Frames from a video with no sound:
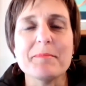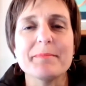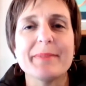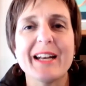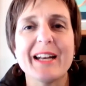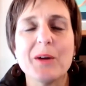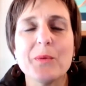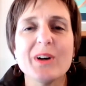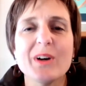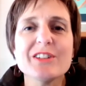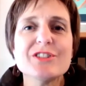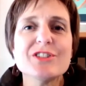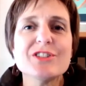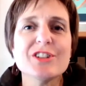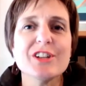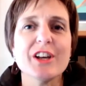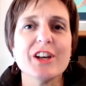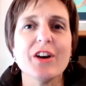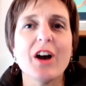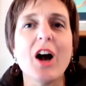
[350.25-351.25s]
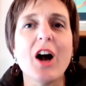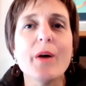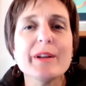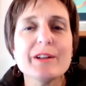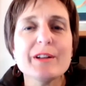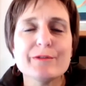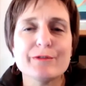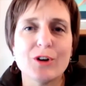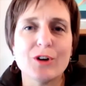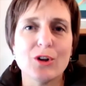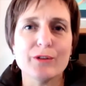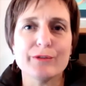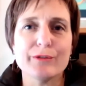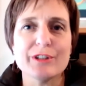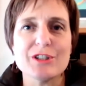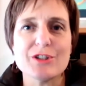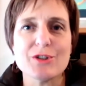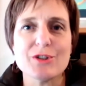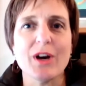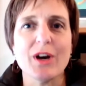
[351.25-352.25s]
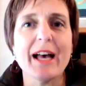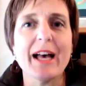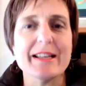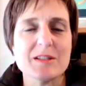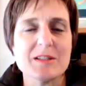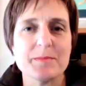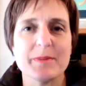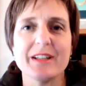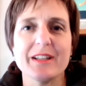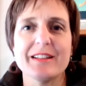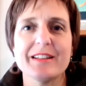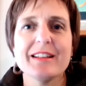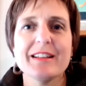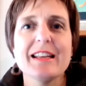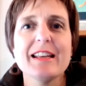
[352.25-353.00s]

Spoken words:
but I want to know, how involved is your husband?